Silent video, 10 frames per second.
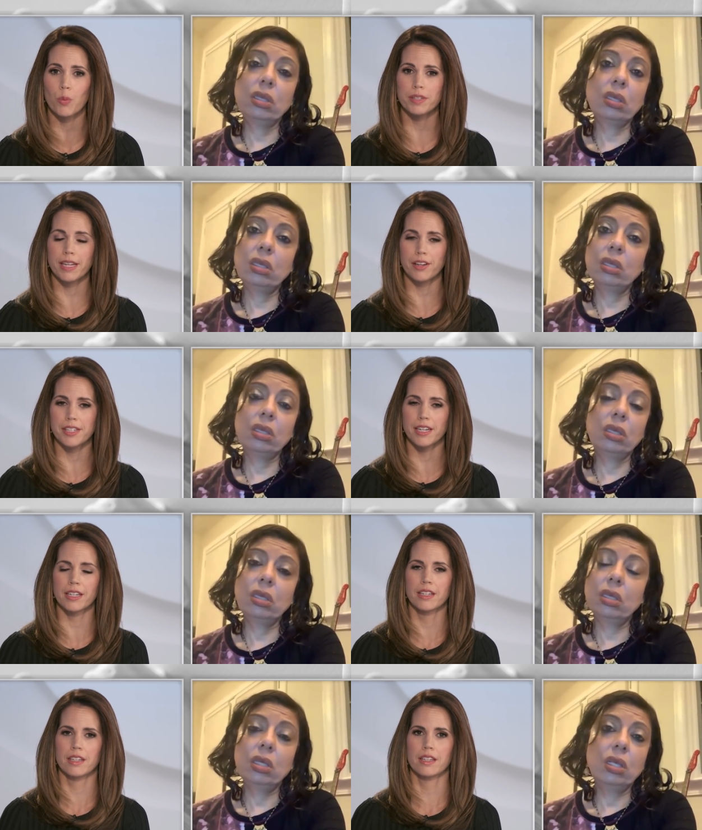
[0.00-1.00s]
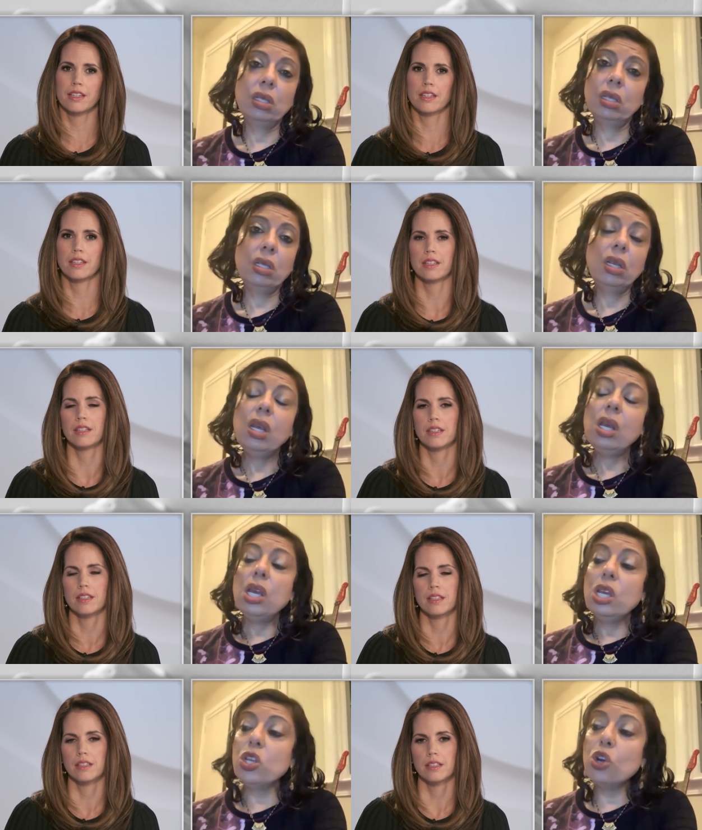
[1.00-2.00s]
Speaker 1: with Delta?
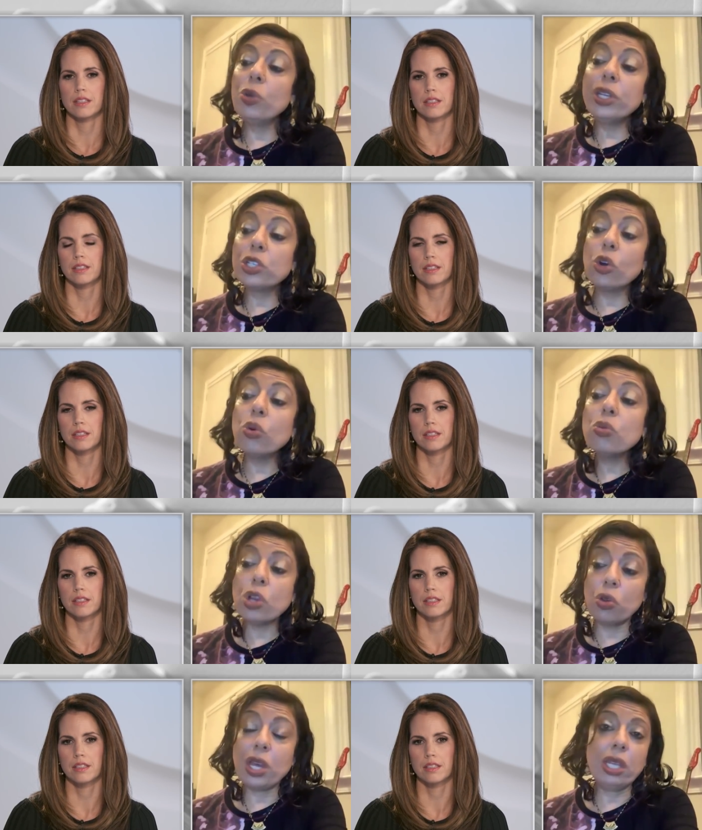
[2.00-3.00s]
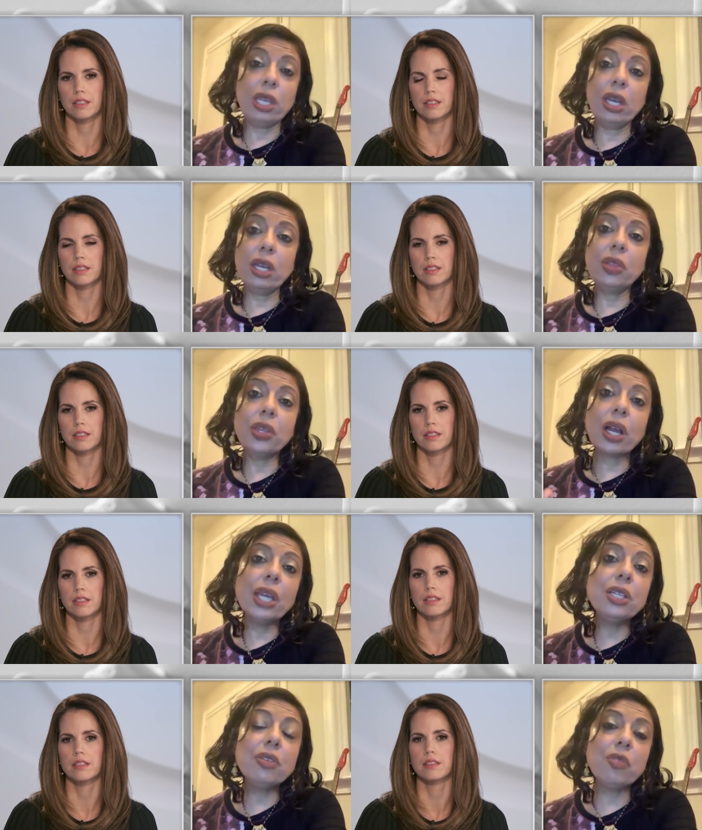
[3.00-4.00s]
Speaker 2: You know, we don't know that yet. And the
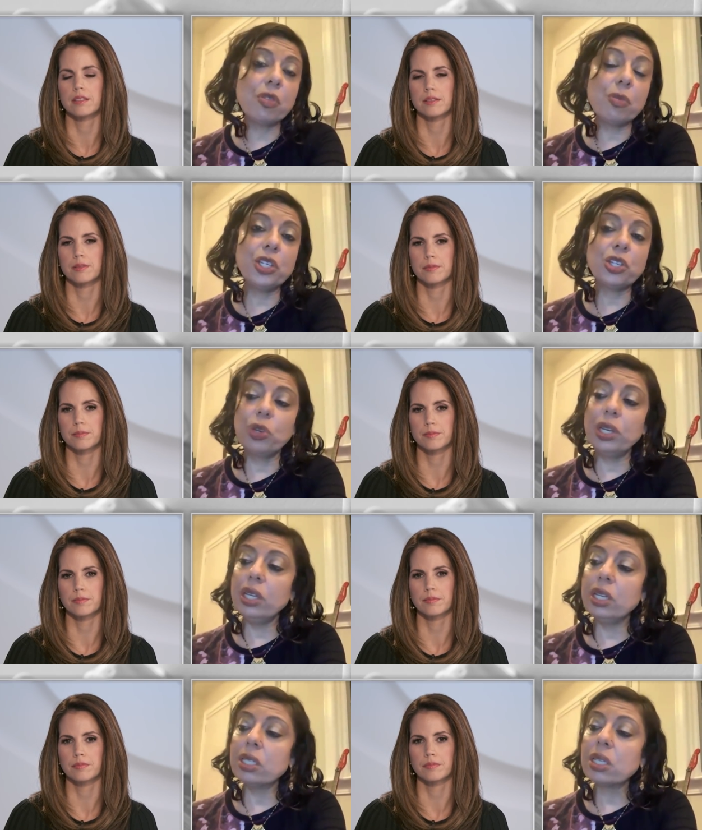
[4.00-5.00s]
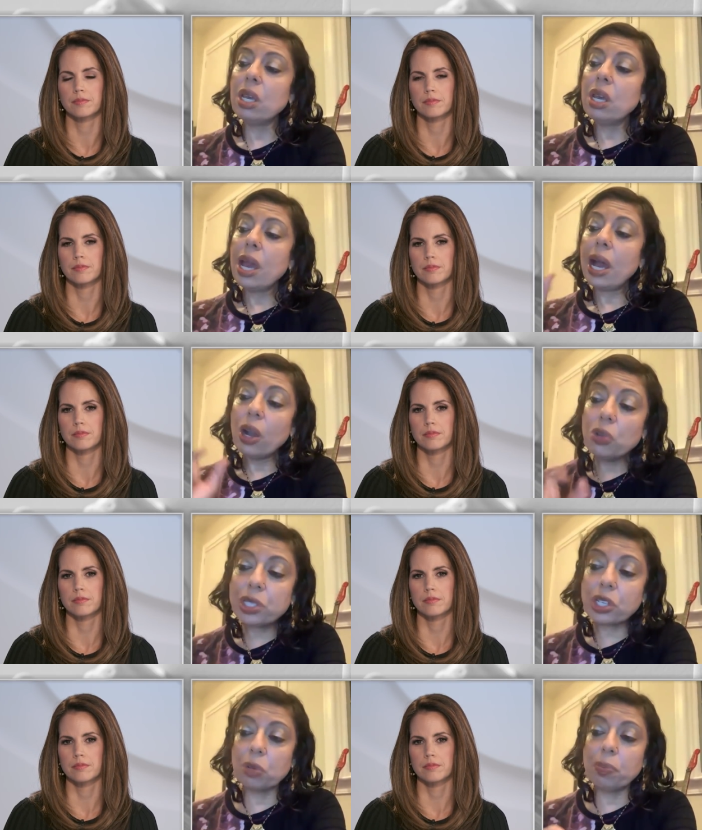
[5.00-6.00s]
kind of information we need is how
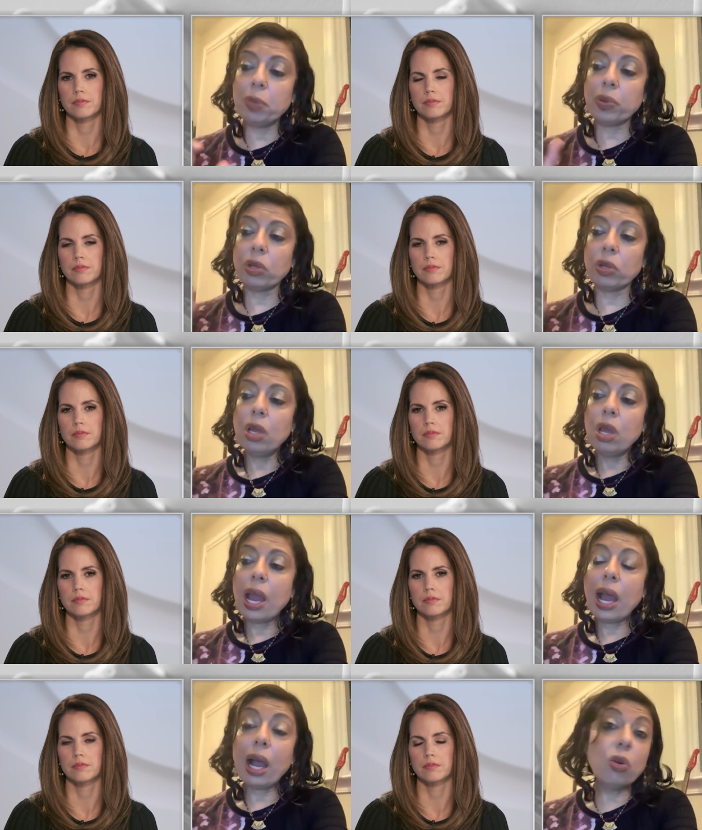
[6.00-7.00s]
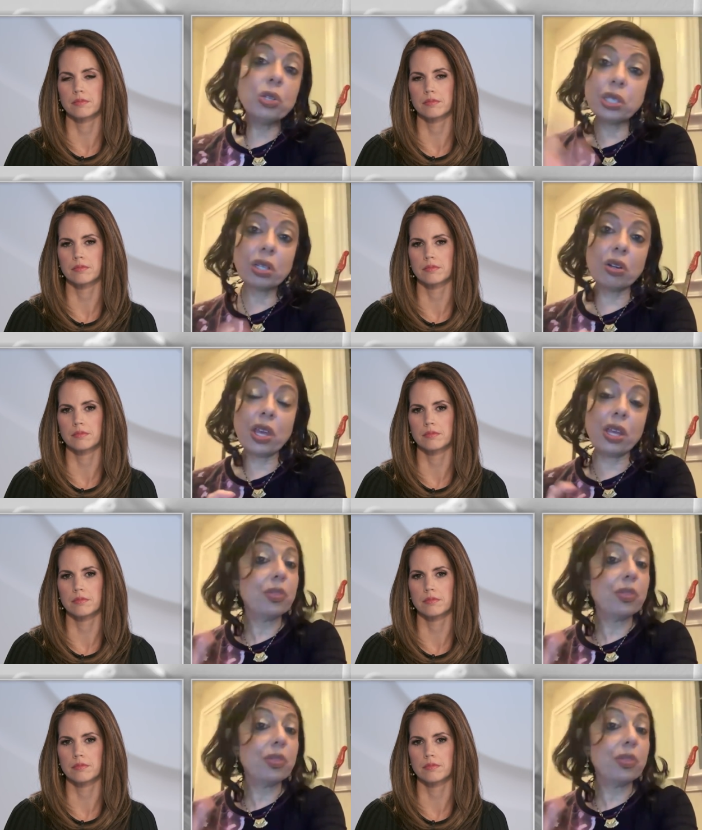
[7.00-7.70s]
sick are people? How sick are they if